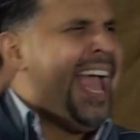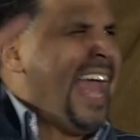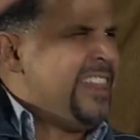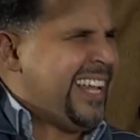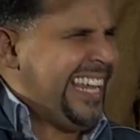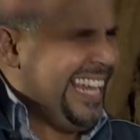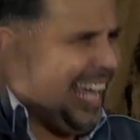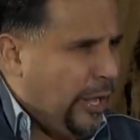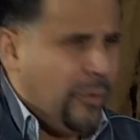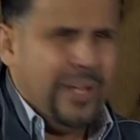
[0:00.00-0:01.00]
and the
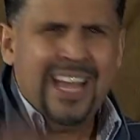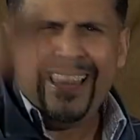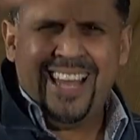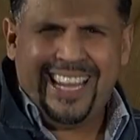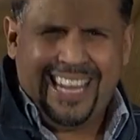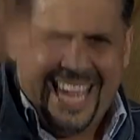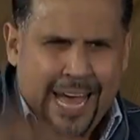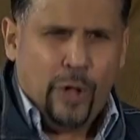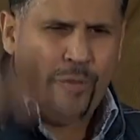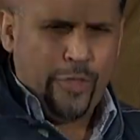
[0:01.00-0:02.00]
guilt the
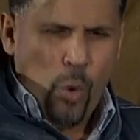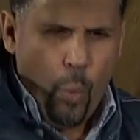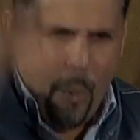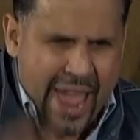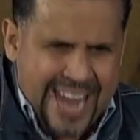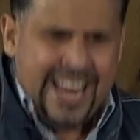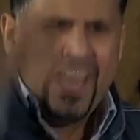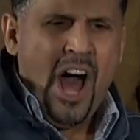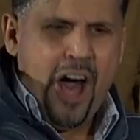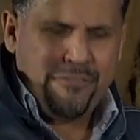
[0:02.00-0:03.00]
guilt, the weight
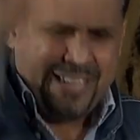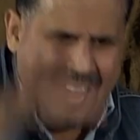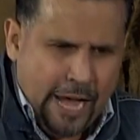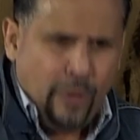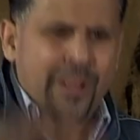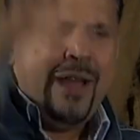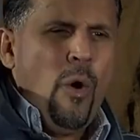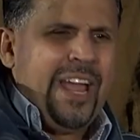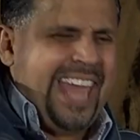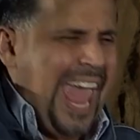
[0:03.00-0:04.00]
of guilt
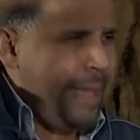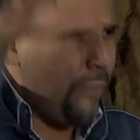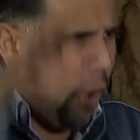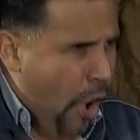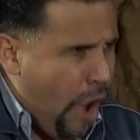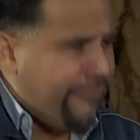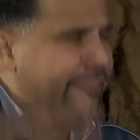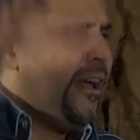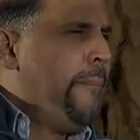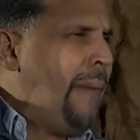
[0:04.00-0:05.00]
came off
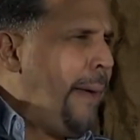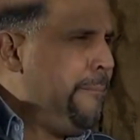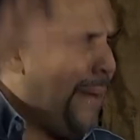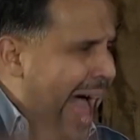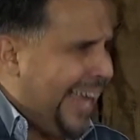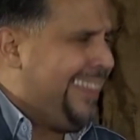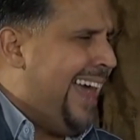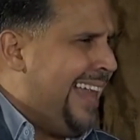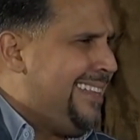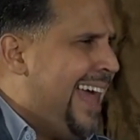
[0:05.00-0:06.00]
my back
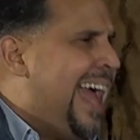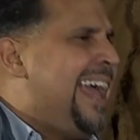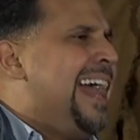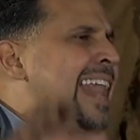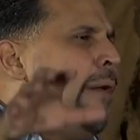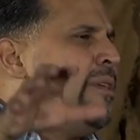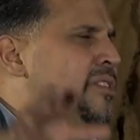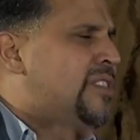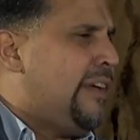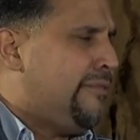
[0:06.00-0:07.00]
that day and I was
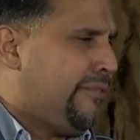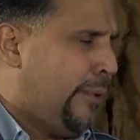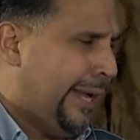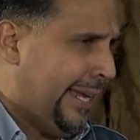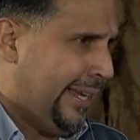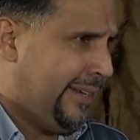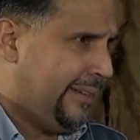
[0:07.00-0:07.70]
set free.